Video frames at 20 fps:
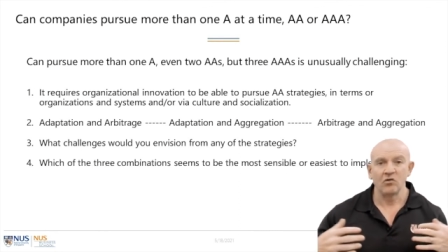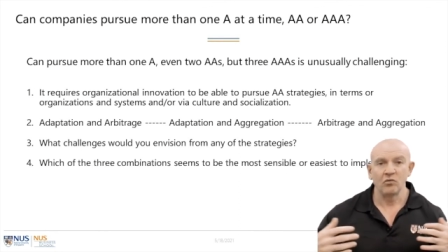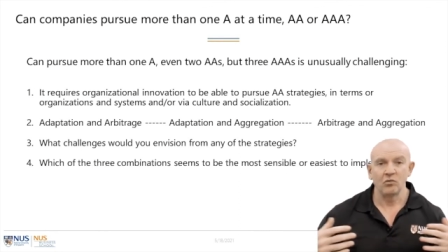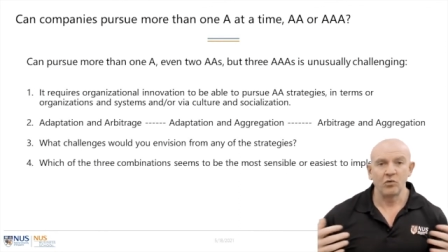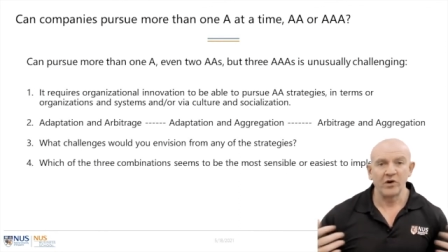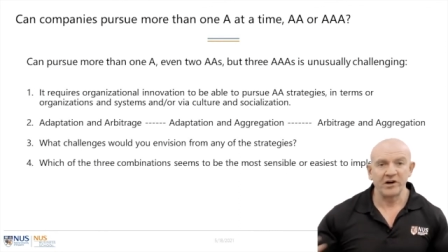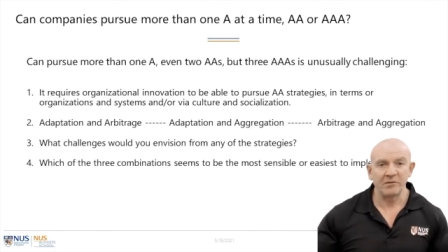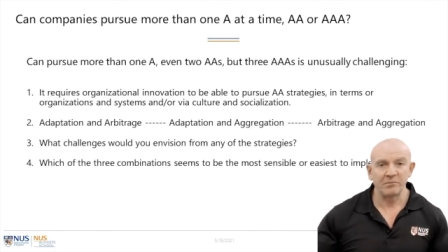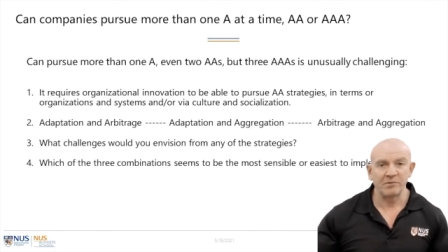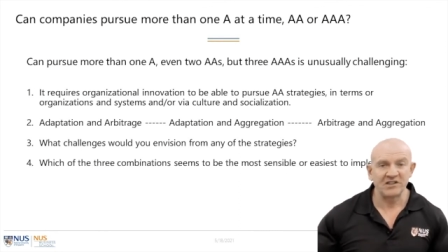
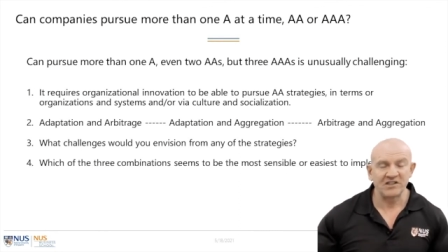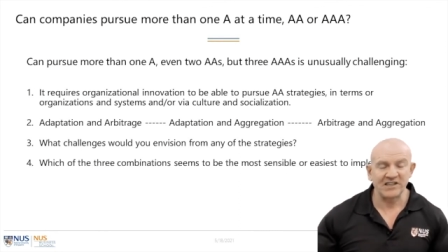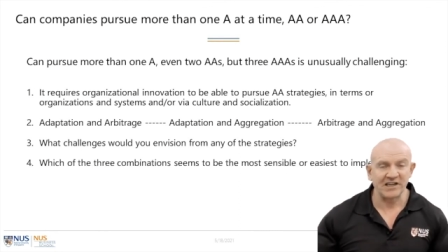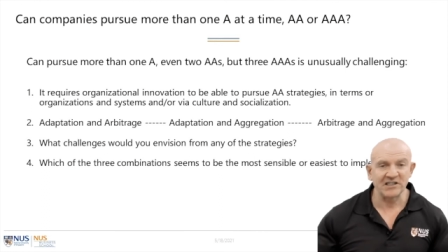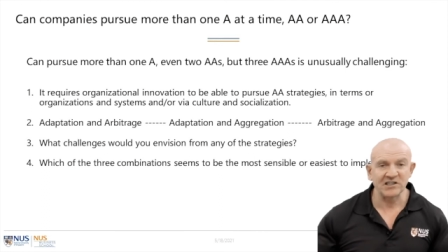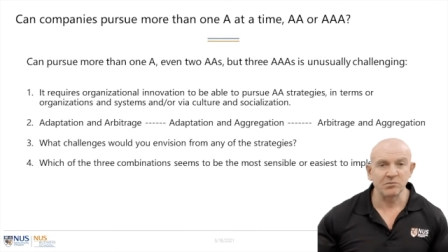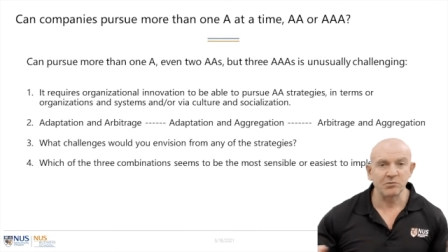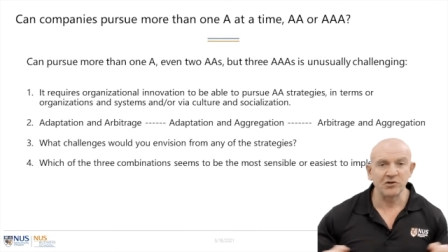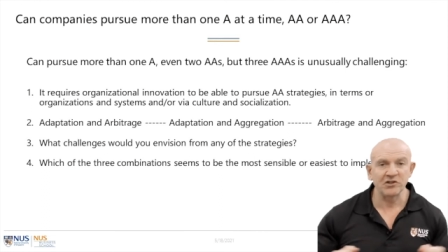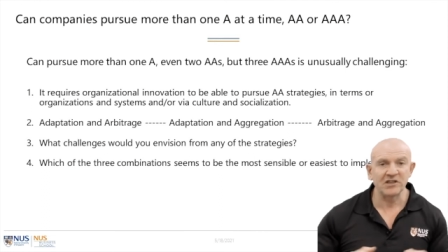Would it be
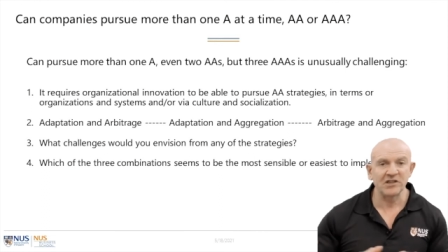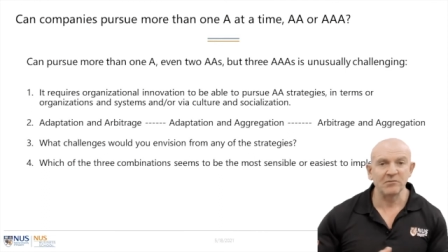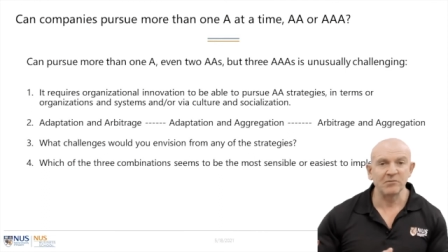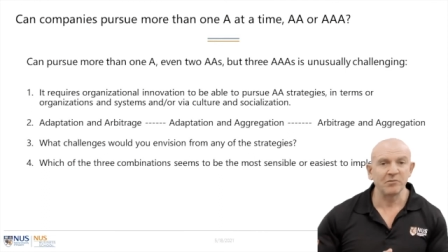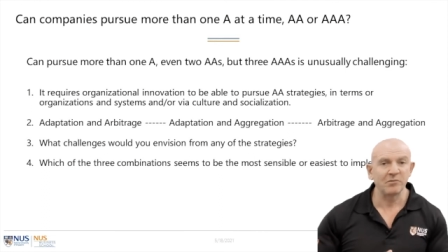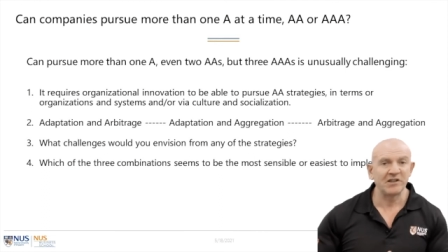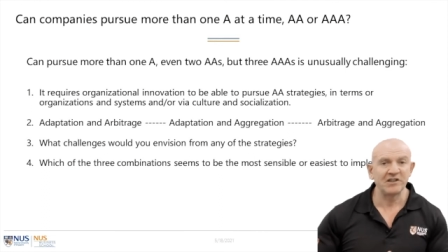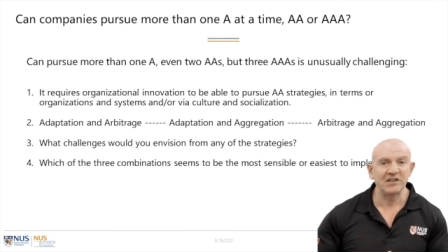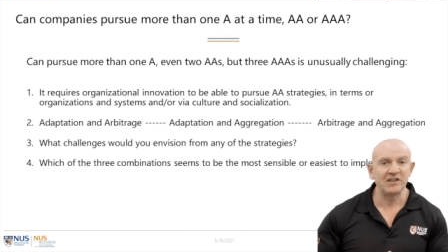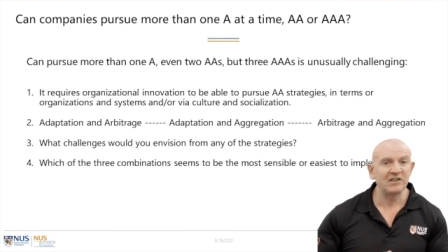sensible to
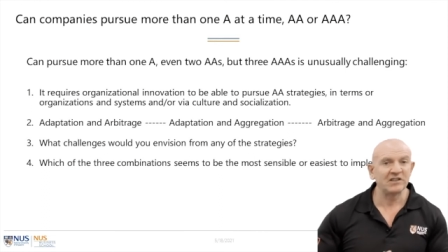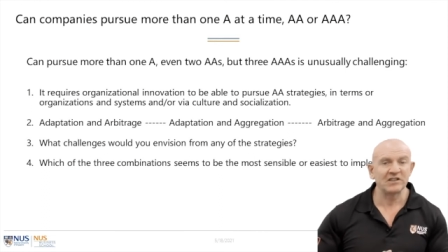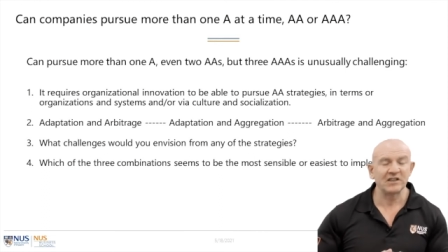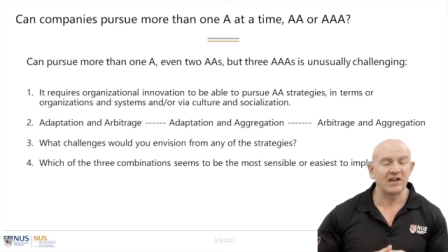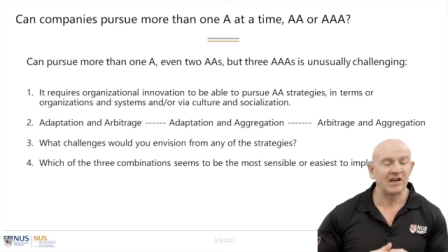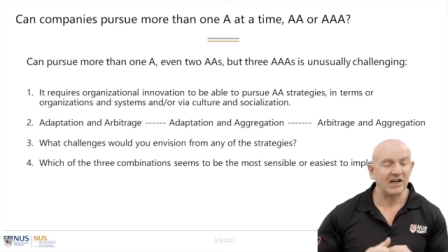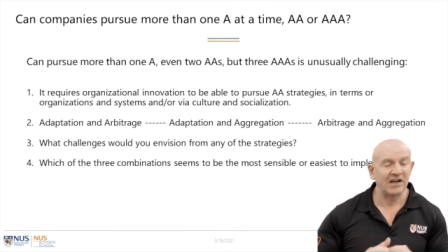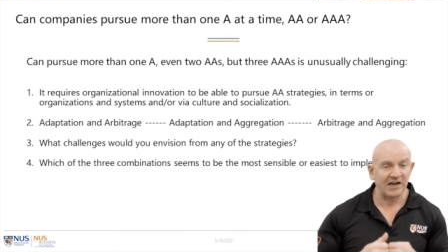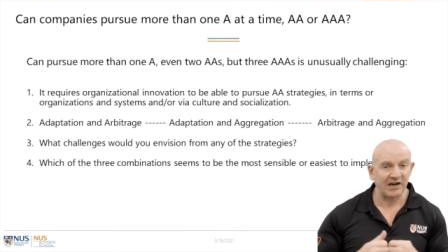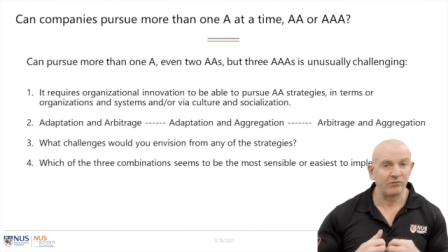implement these?
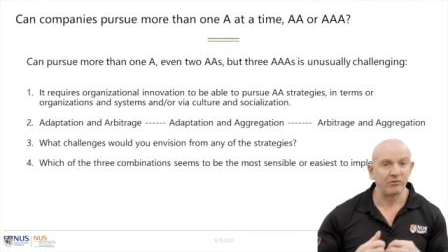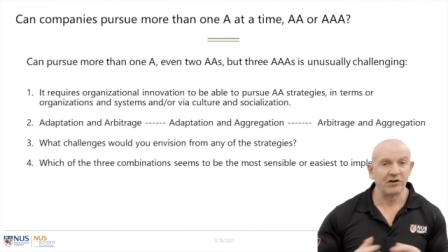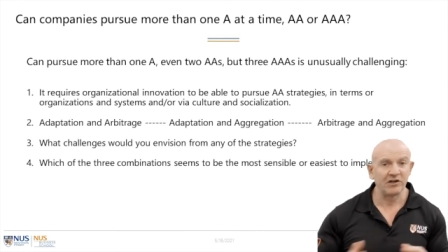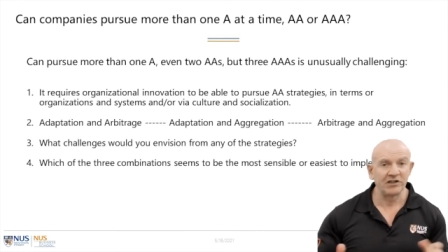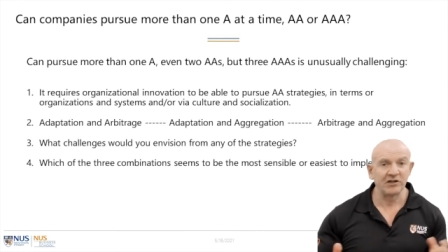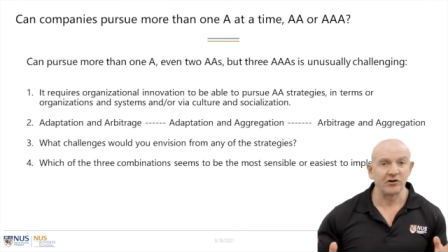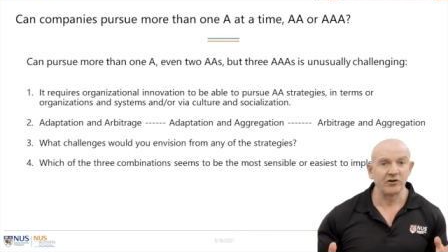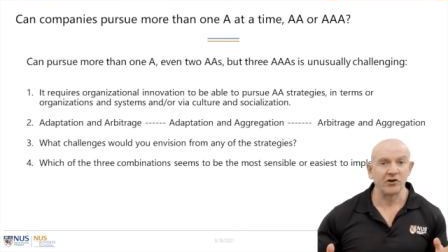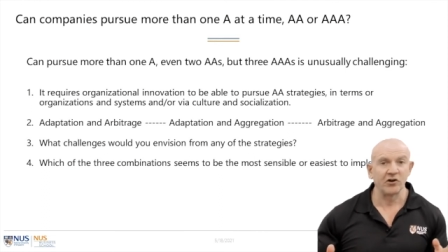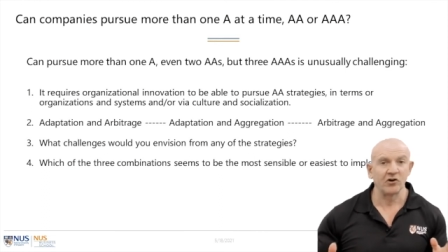I really
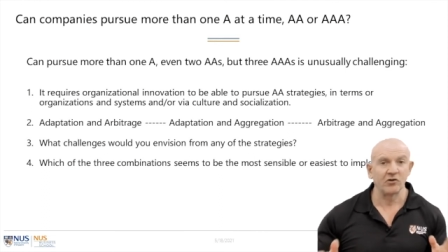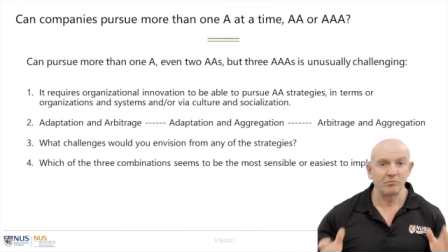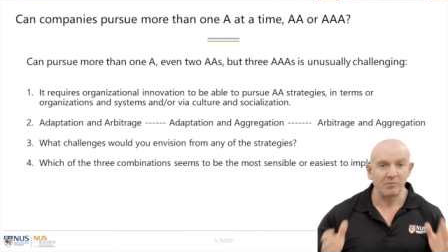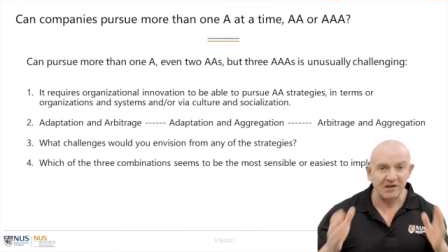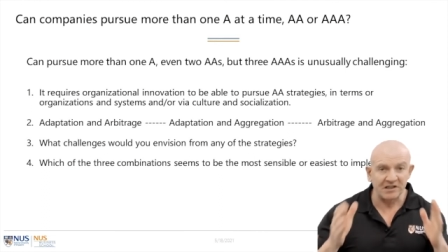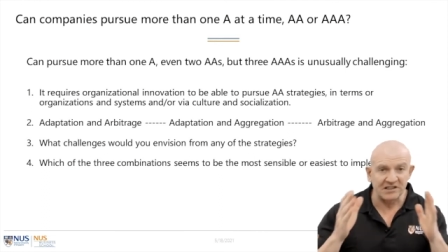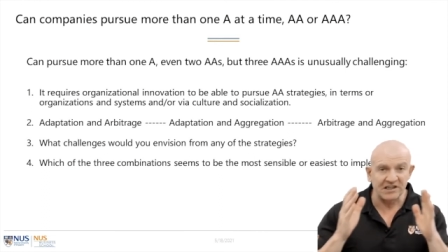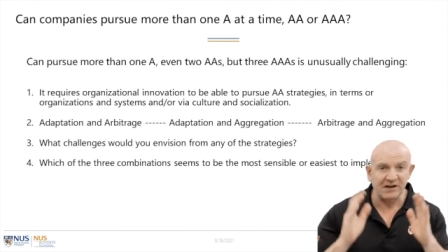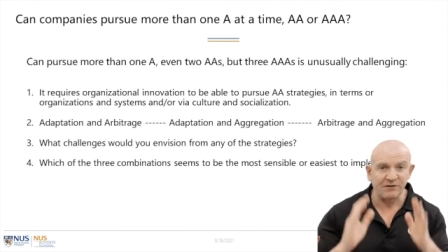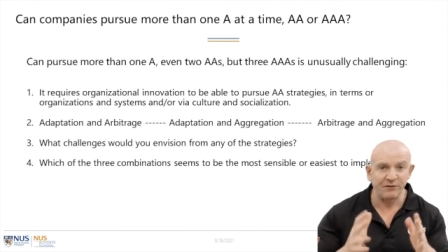don't know,
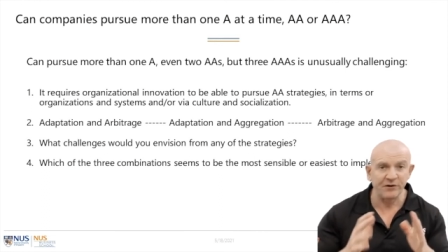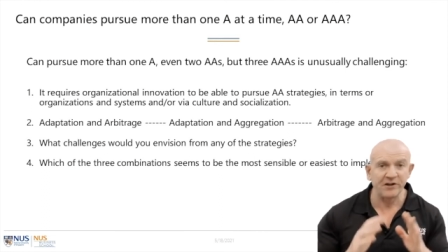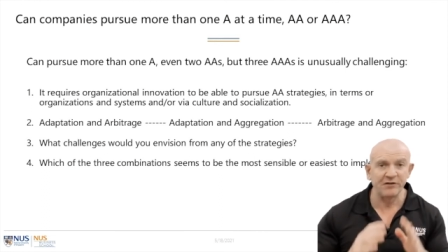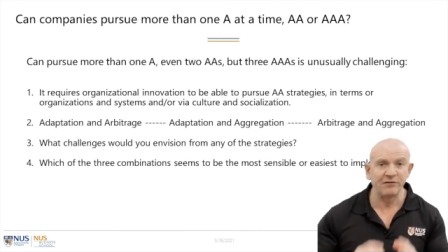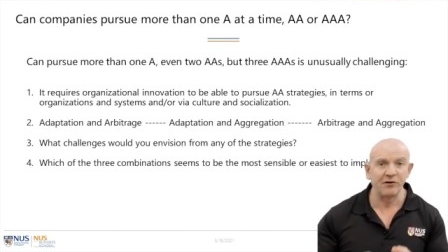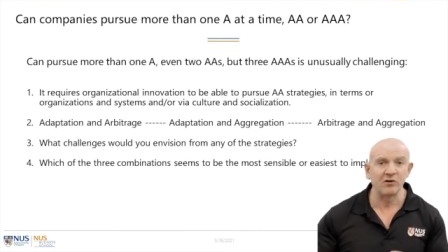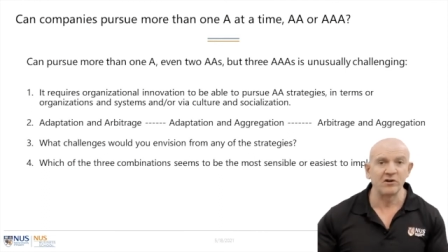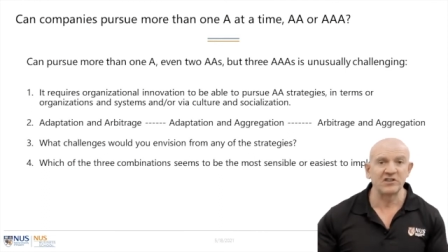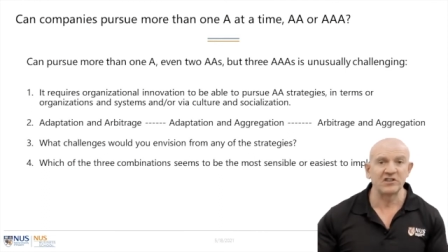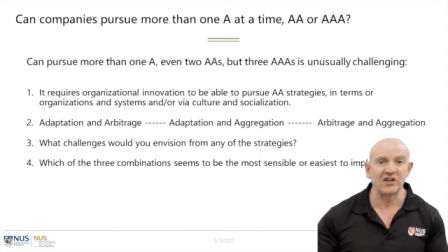but definitely
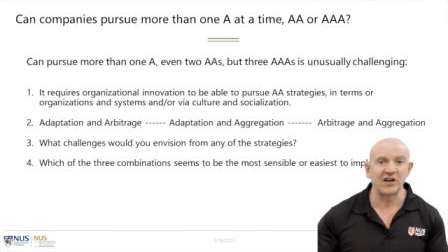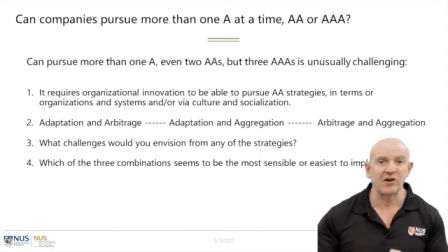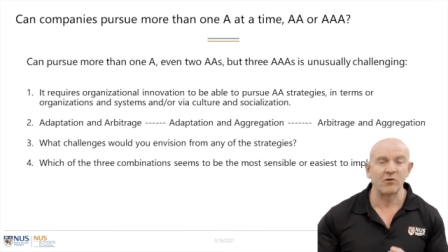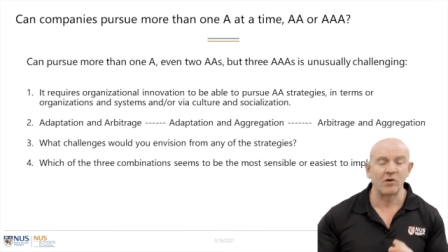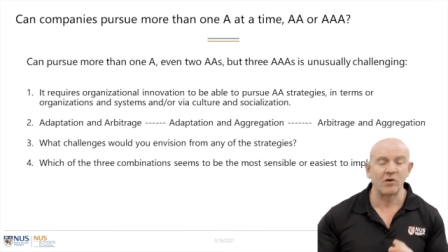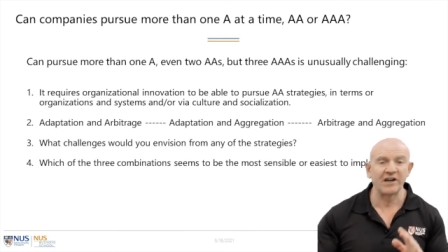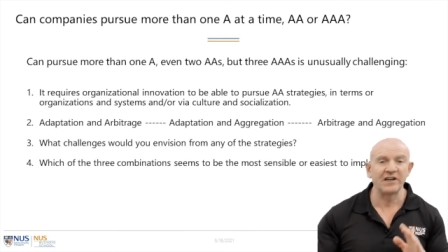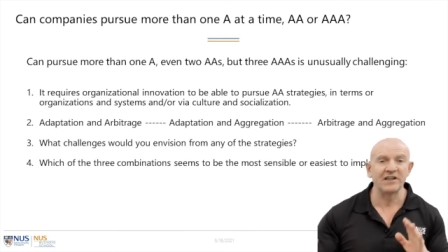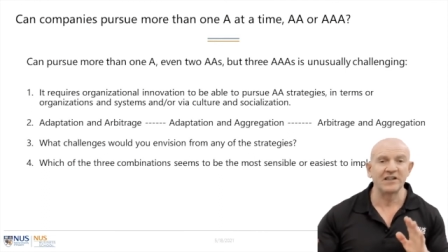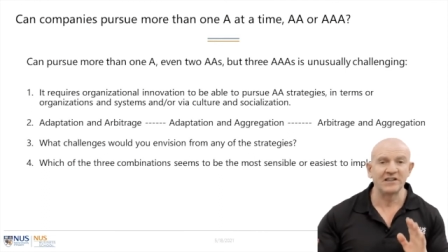focus on
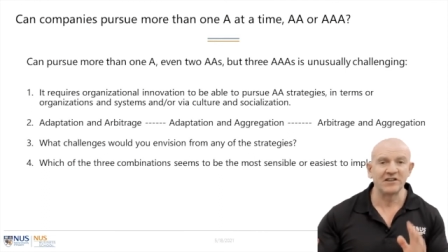one.